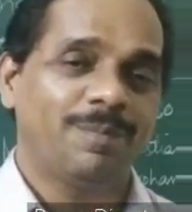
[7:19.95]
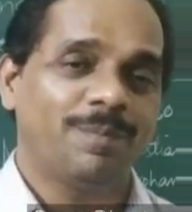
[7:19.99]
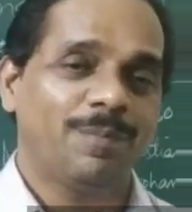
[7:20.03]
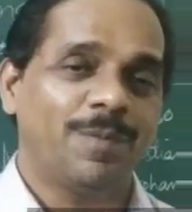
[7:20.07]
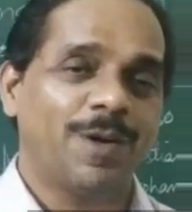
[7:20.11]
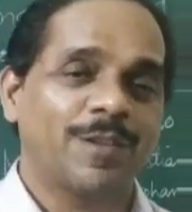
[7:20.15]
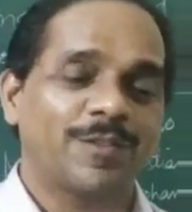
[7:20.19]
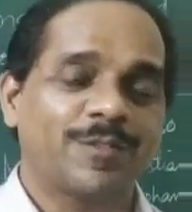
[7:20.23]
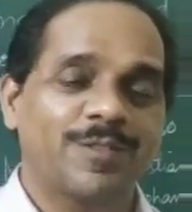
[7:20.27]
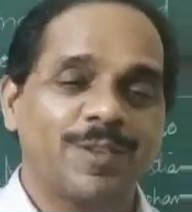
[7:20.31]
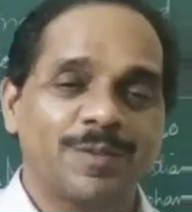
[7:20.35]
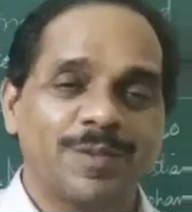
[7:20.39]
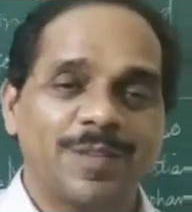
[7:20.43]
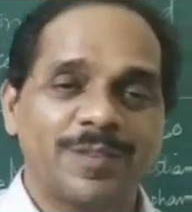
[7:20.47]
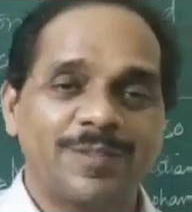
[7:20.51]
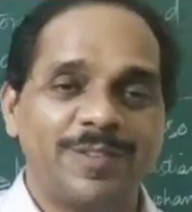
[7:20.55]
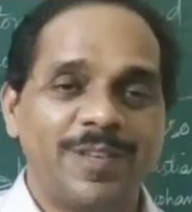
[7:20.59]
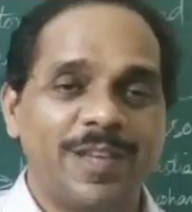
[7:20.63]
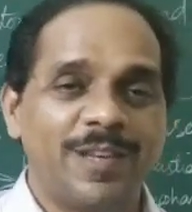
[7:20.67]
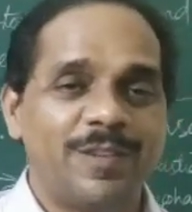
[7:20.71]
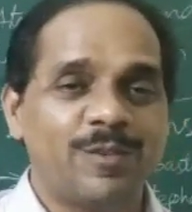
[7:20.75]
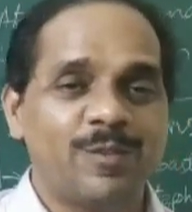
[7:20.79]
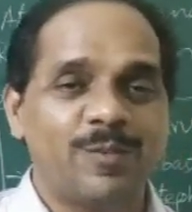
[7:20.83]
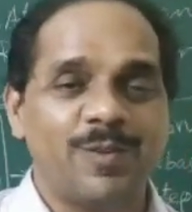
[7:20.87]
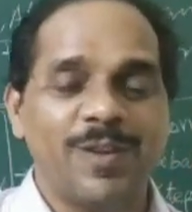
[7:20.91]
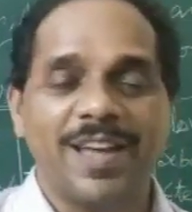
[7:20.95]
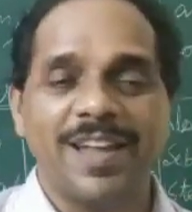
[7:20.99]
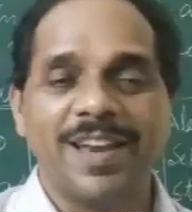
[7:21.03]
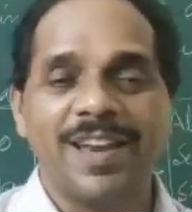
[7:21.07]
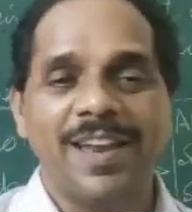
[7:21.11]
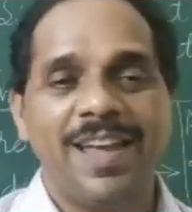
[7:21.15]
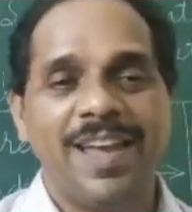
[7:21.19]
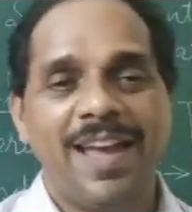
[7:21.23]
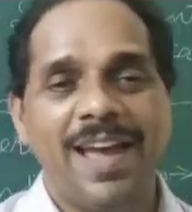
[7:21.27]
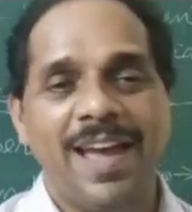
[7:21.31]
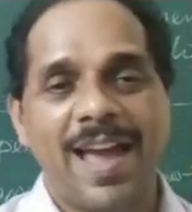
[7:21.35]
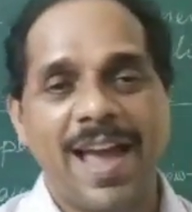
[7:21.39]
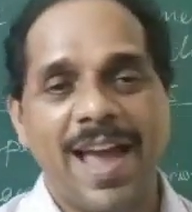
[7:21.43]
Most of the scenes
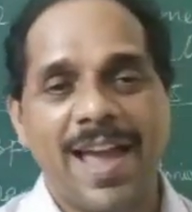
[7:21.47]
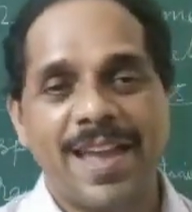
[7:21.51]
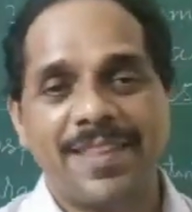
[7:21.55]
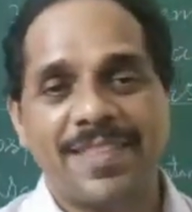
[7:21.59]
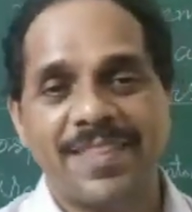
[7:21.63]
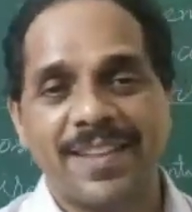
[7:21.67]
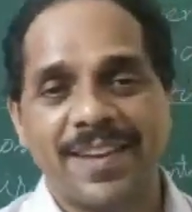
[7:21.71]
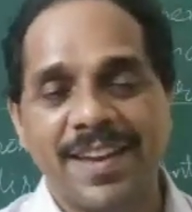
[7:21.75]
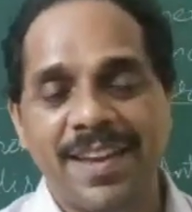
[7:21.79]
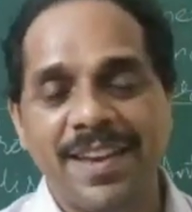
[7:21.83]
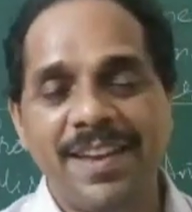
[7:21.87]
were either